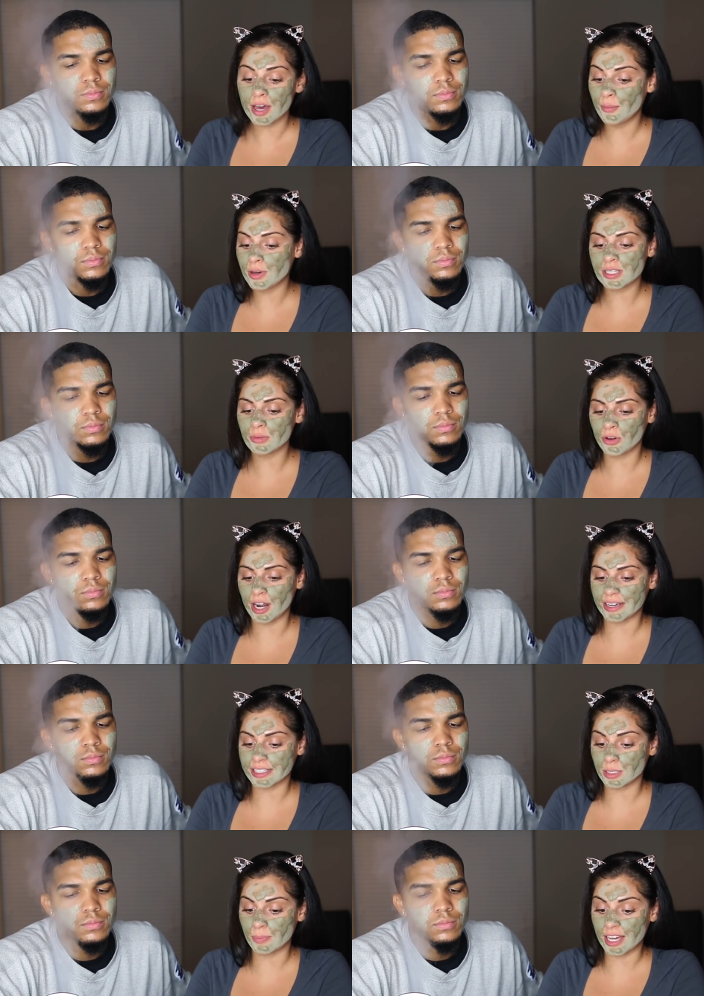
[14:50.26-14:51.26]
Speaker 1: It wasn't what I
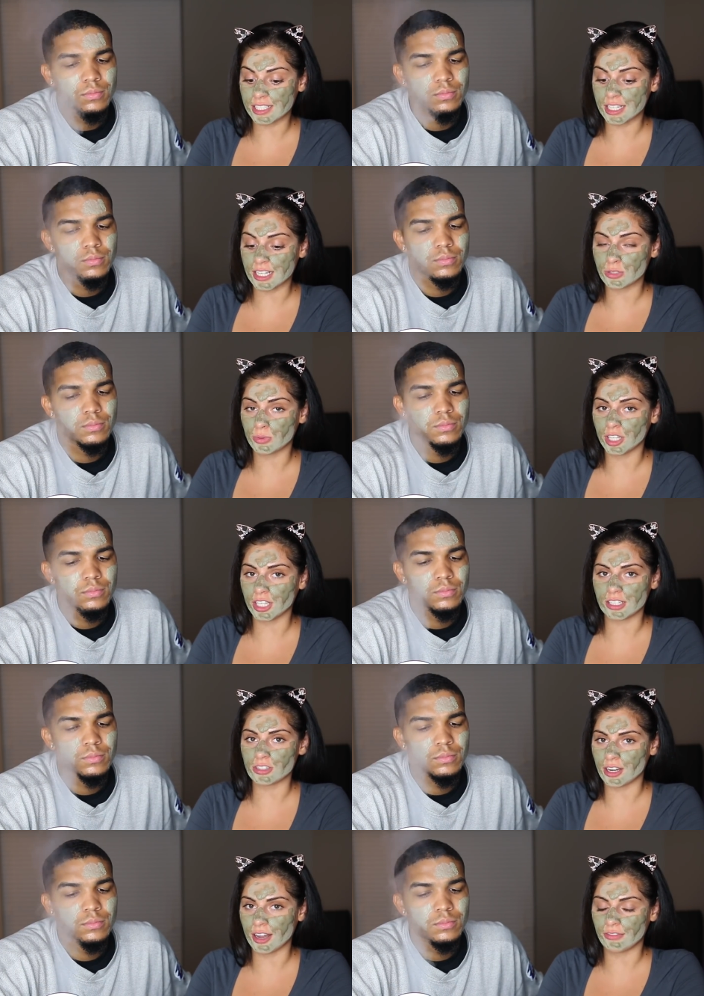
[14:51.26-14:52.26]
expected. It's really good.
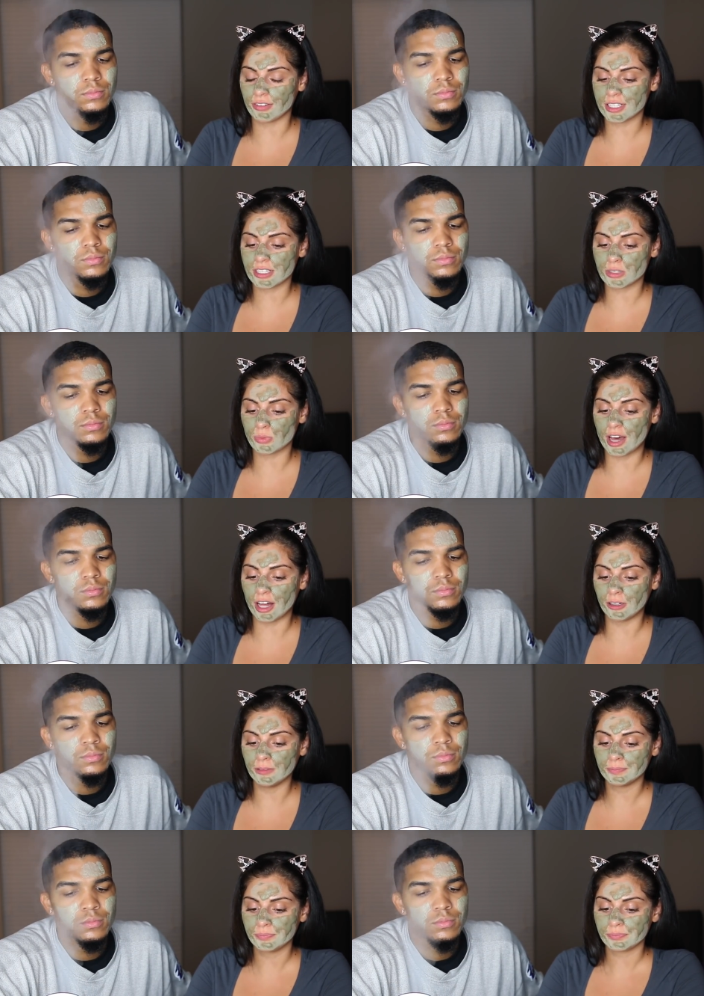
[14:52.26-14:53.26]
It's on Netflix as
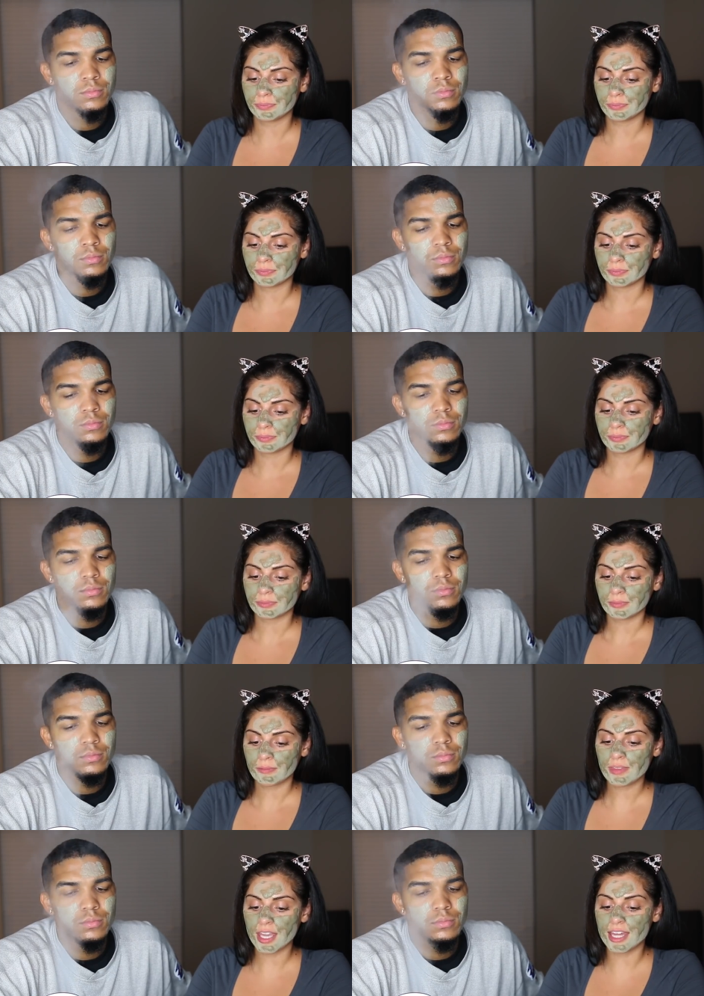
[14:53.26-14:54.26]
well.
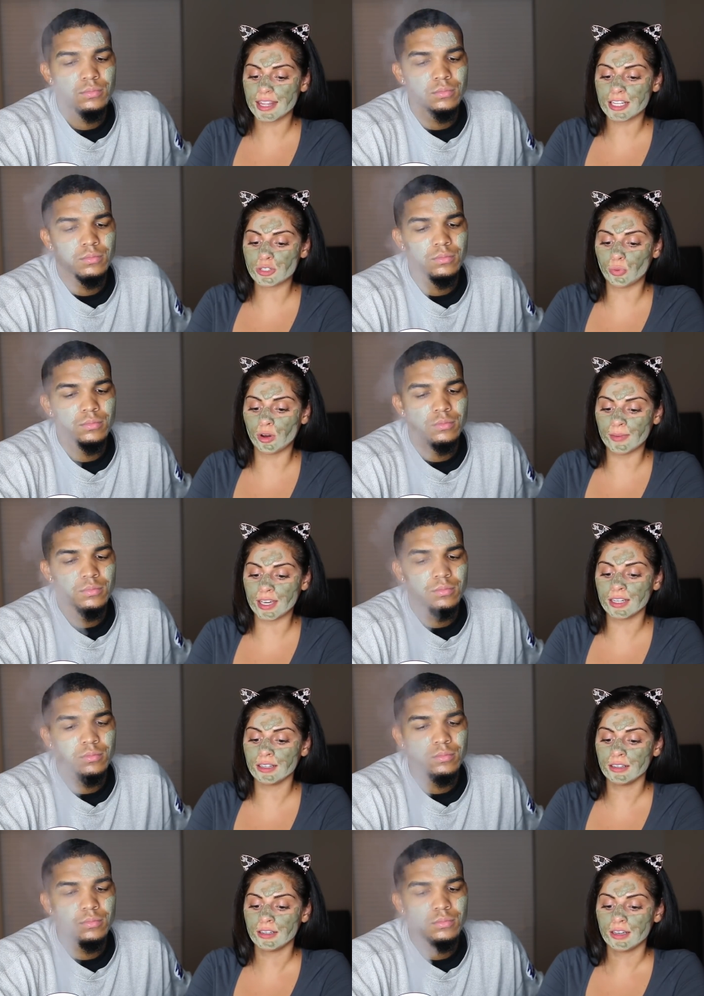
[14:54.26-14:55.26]
And this
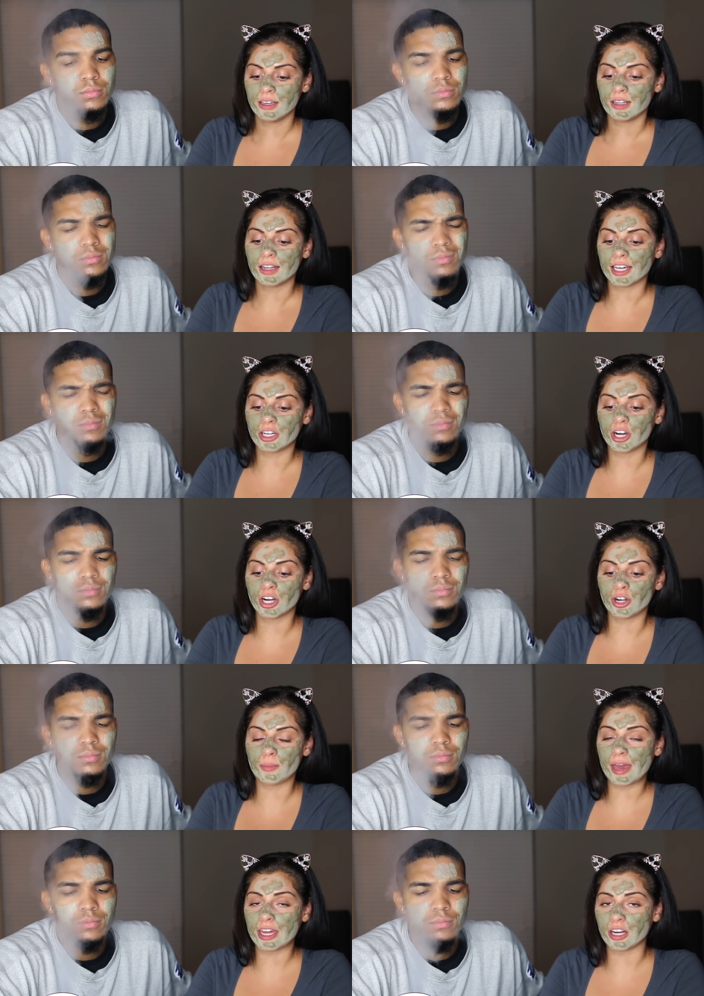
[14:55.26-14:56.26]
woman, like her and
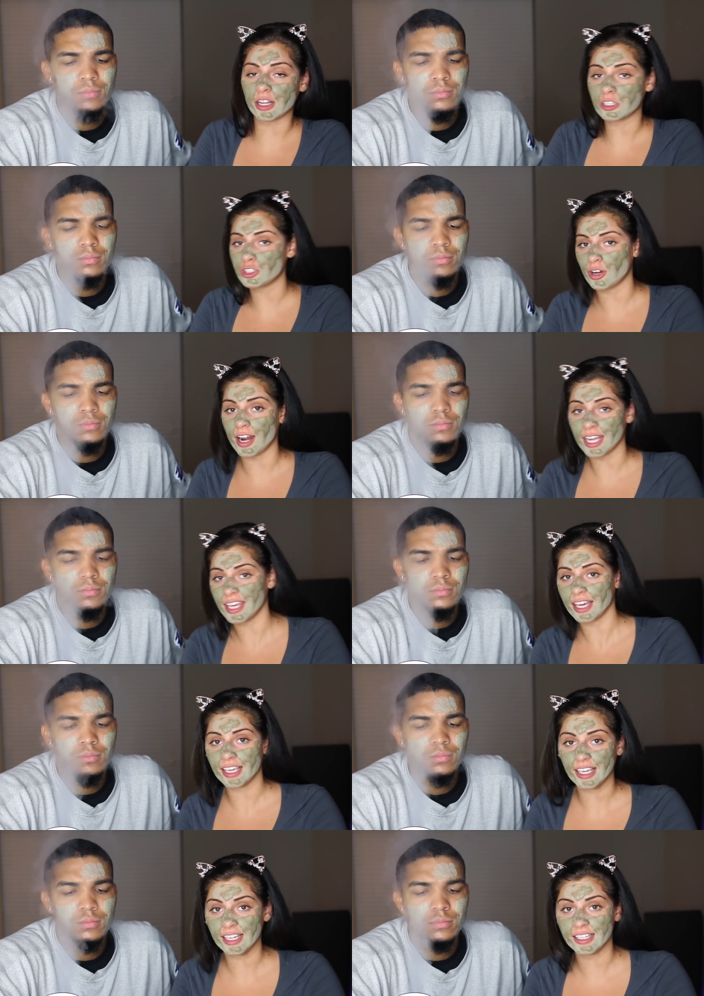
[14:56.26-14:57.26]
her man are like trying to
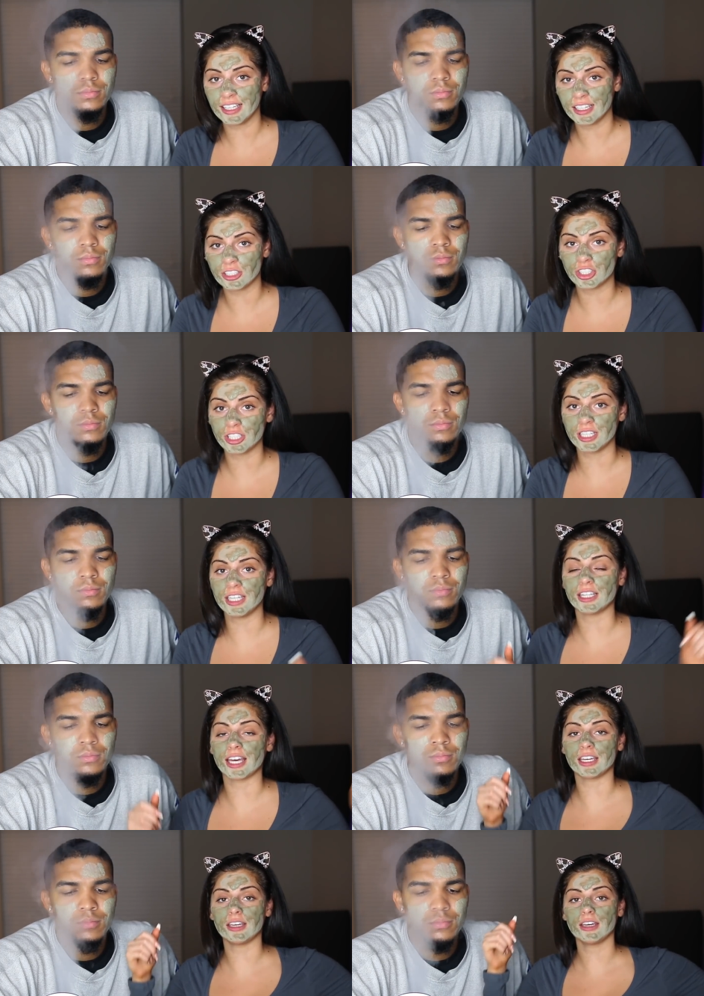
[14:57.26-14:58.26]
get kinky, and he
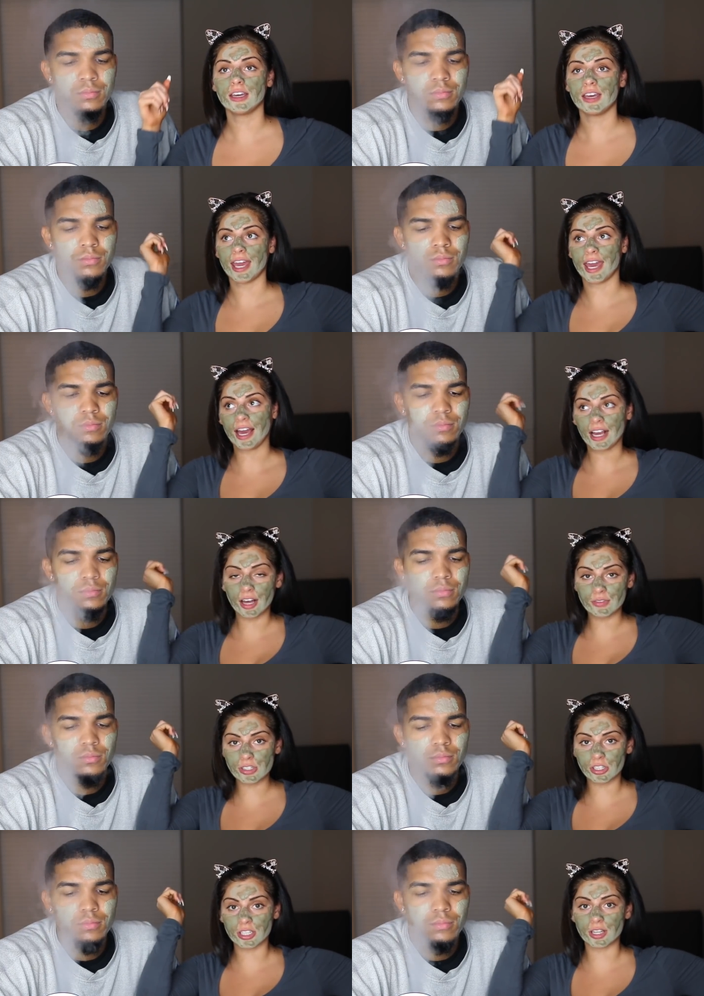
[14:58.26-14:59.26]
like
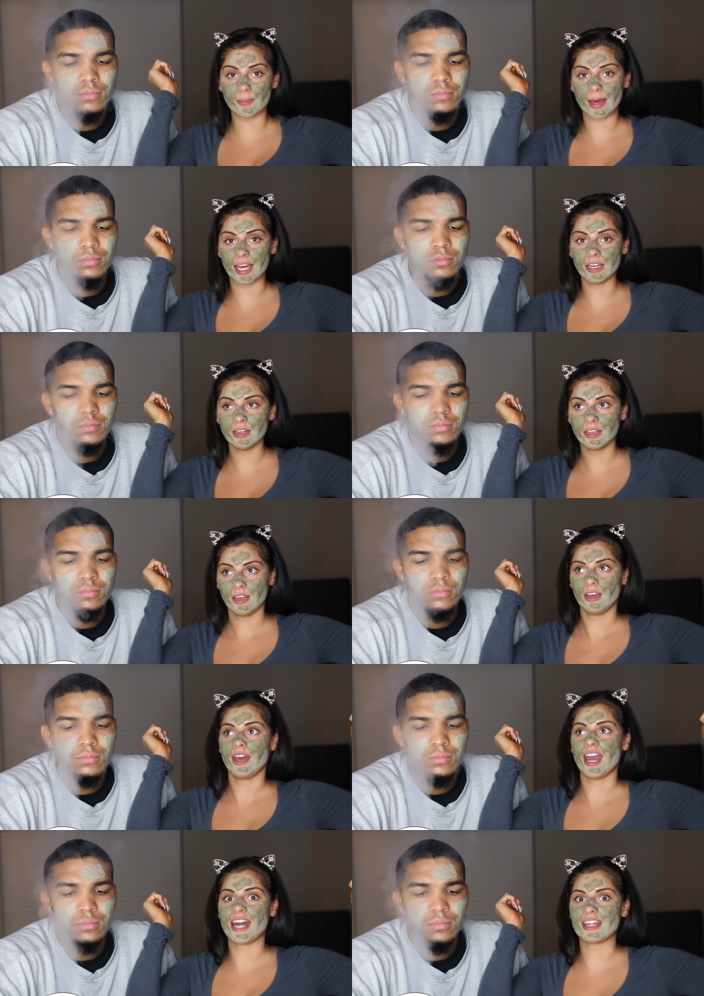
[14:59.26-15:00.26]
handcuffs her to the bed,
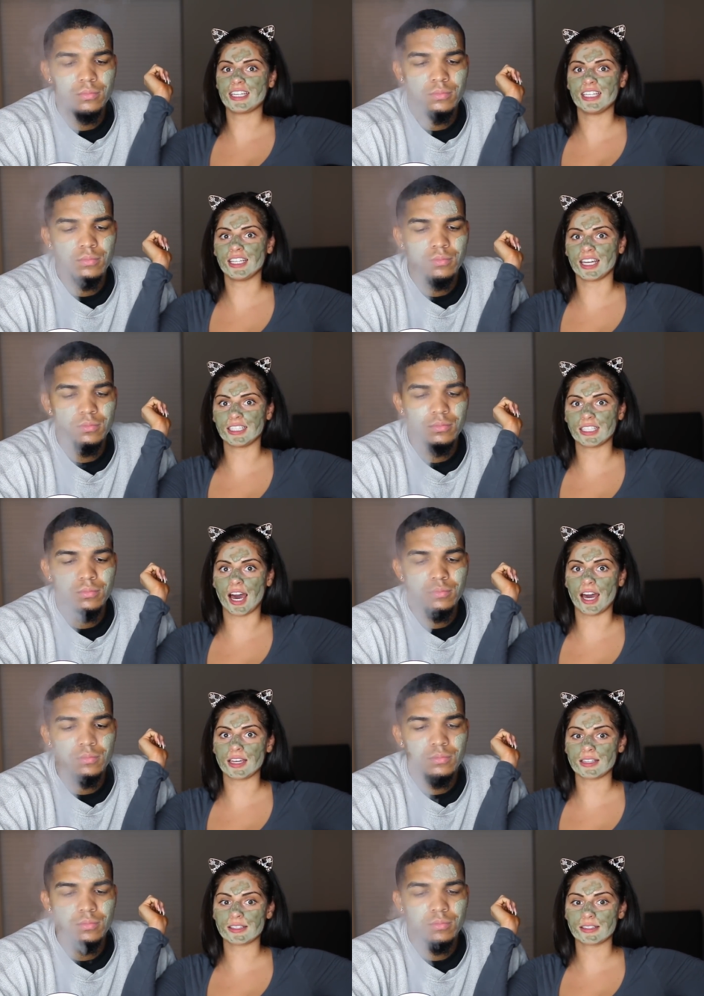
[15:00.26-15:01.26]
and then he like
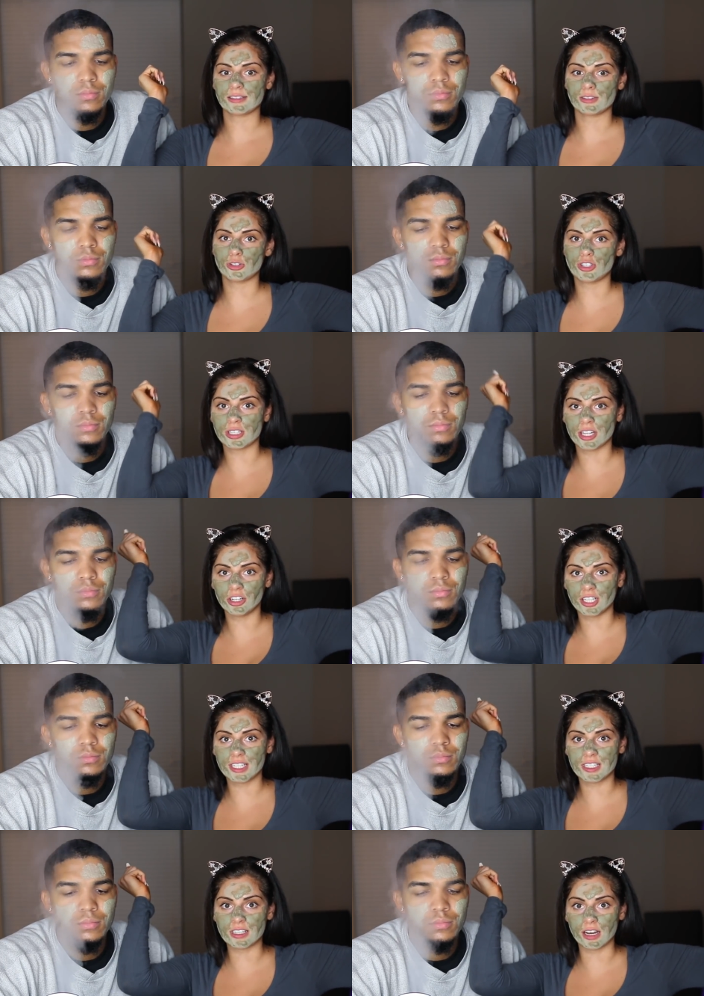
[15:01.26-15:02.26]
dies. So she's
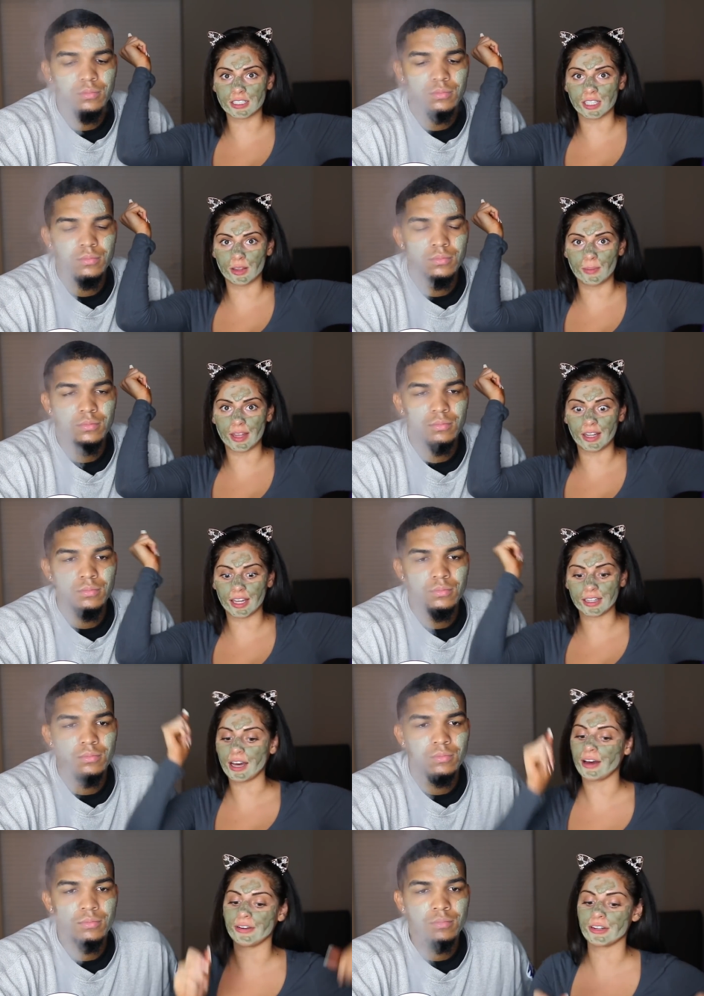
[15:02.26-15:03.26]
literally stuck to the bed like
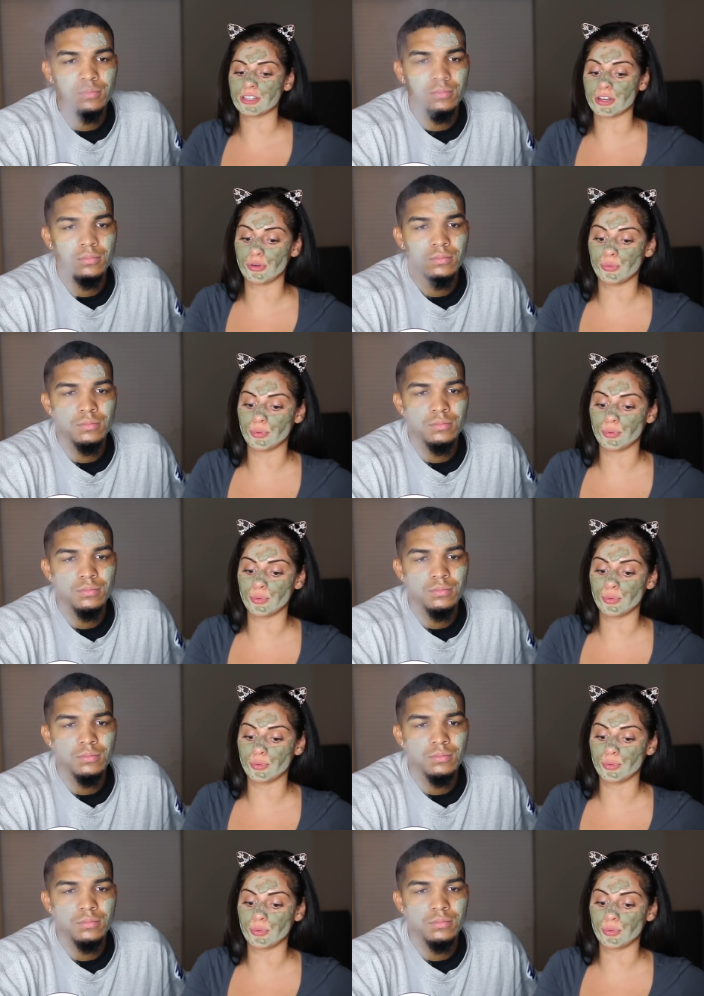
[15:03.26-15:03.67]
that, and it's like a